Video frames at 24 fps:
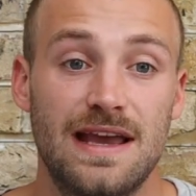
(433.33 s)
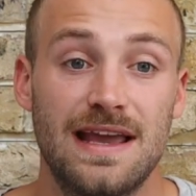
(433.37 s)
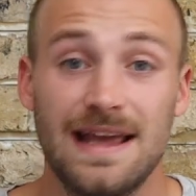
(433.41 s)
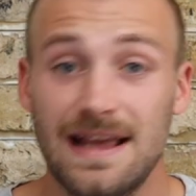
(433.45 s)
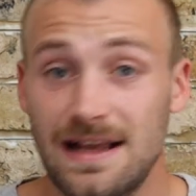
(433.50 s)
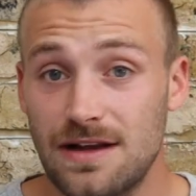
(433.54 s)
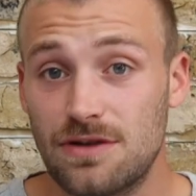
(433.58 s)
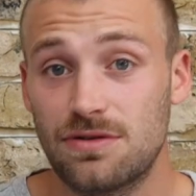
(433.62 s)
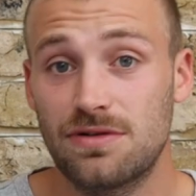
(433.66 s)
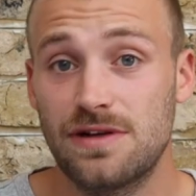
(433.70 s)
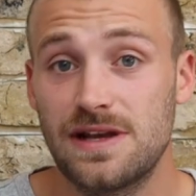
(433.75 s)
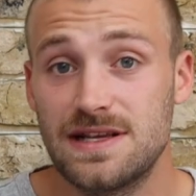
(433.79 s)

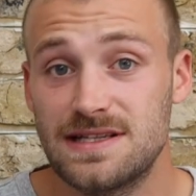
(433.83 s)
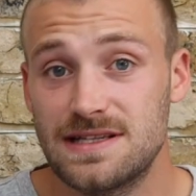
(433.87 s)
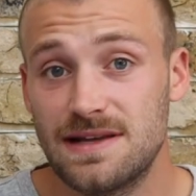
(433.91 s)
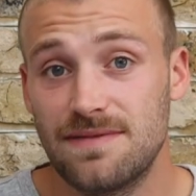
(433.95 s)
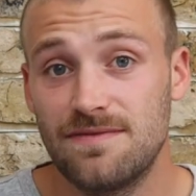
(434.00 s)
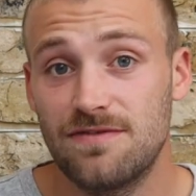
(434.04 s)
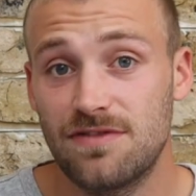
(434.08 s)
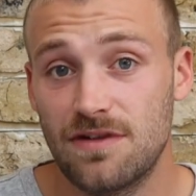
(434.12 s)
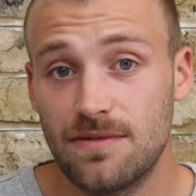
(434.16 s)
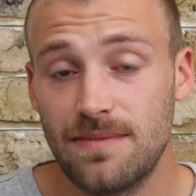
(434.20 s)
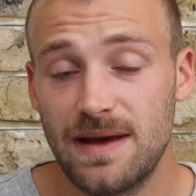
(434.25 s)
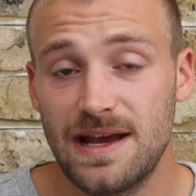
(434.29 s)
increase
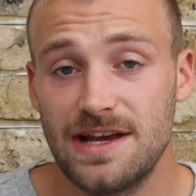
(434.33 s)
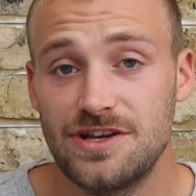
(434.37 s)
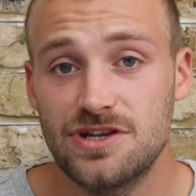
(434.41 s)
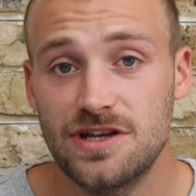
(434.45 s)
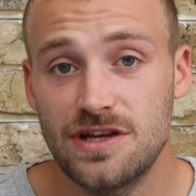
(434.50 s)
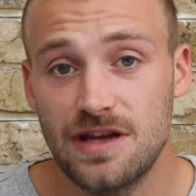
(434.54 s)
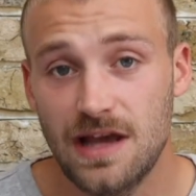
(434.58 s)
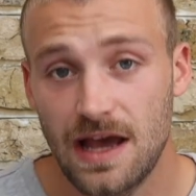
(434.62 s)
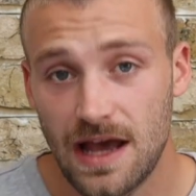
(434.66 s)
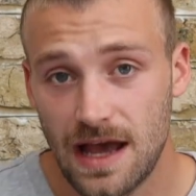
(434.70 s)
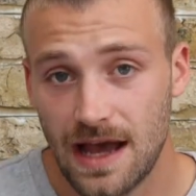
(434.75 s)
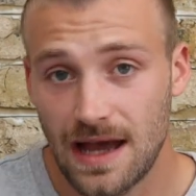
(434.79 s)

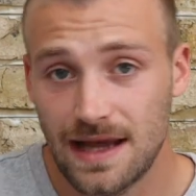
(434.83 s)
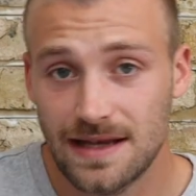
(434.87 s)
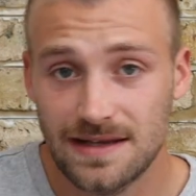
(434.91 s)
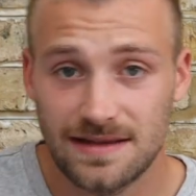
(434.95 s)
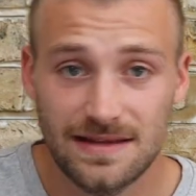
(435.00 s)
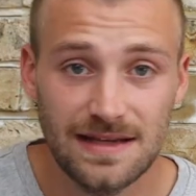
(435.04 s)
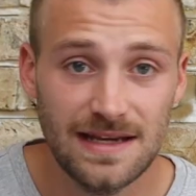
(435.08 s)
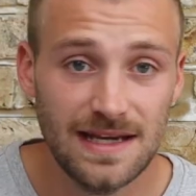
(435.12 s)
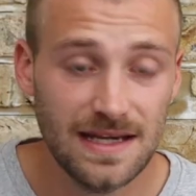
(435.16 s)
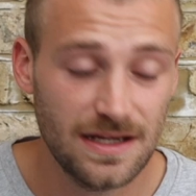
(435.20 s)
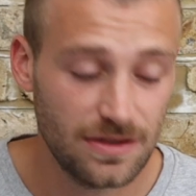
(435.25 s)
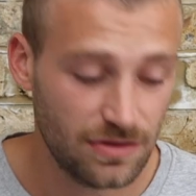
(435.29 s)
inflammation and
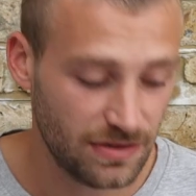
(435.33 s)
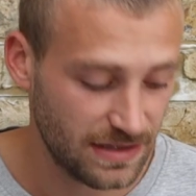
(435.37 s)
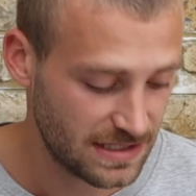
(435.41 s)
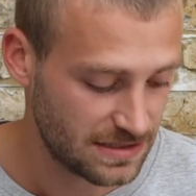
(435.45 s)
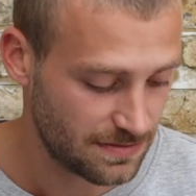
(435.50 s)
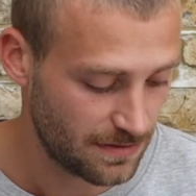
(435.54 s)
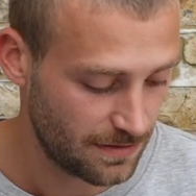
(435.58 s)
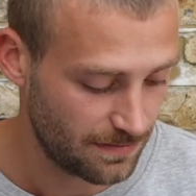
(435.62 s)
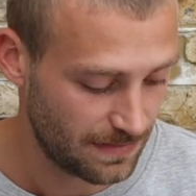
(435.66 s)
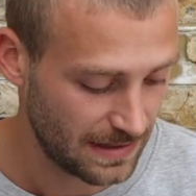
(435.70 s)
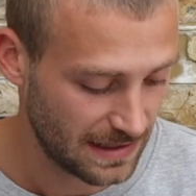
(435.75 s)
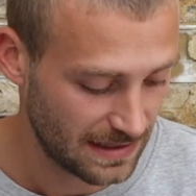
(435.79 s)
decrease
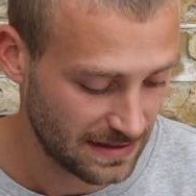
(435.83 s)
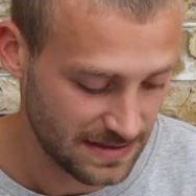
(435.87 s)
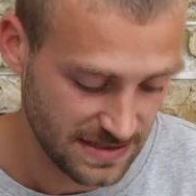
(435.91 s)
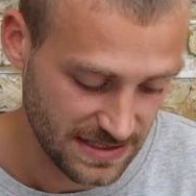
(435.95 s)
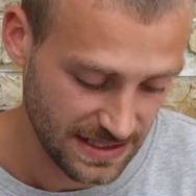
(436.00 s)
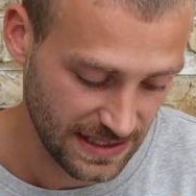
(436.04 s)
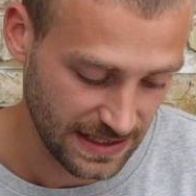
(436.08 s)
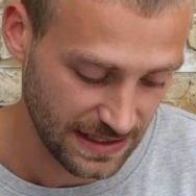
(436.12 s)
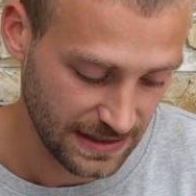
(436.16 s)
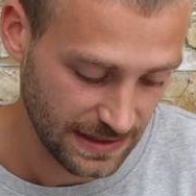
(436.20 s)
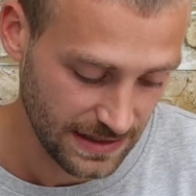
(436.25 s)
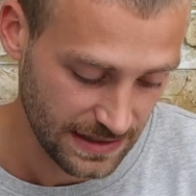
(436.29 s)

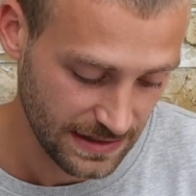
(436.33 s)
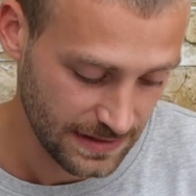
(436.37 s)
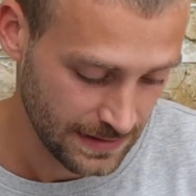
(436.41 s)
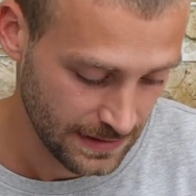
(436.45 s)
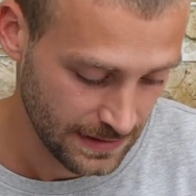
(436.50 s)
mobility.